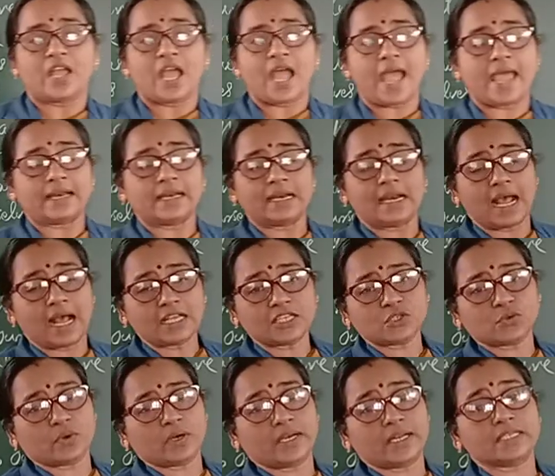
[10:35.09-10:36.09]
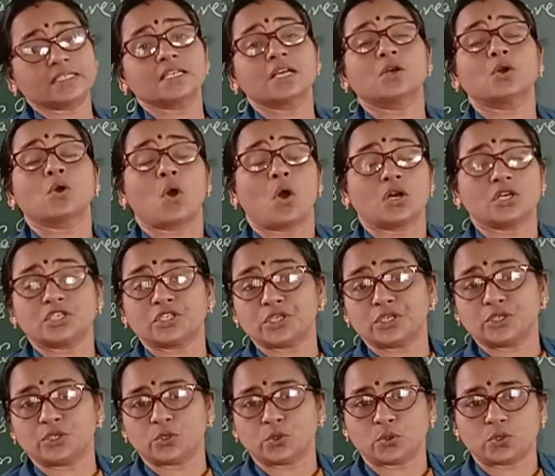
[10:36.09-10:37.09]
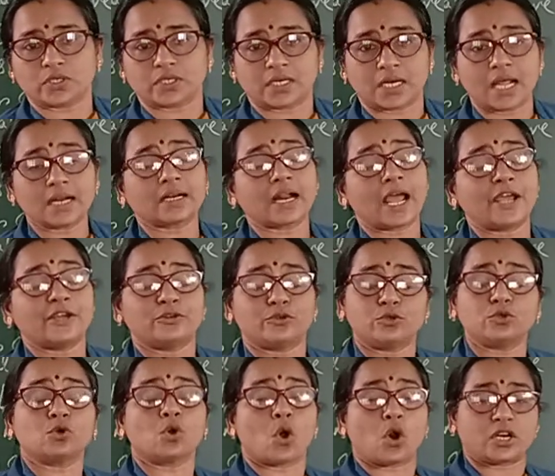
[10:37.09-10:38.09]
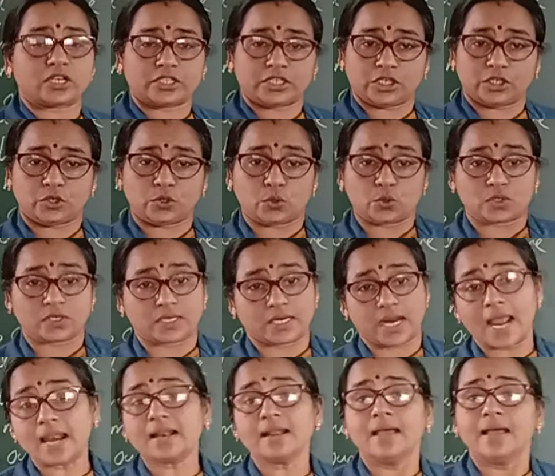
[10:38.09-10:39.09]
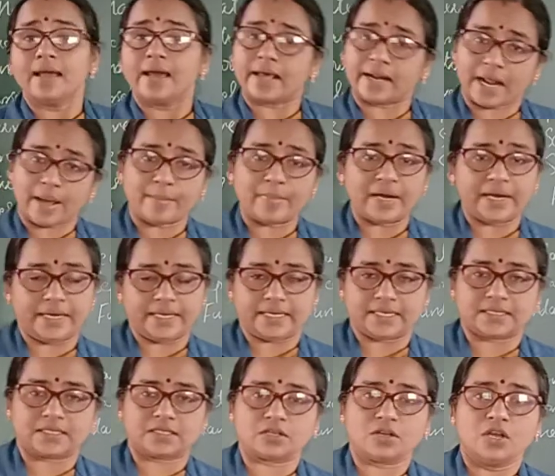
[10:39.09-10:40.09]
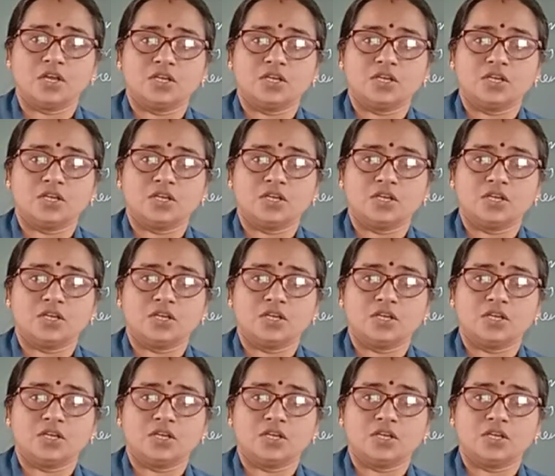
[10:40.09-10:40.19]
And last one is constitutional right to constitutional remedies.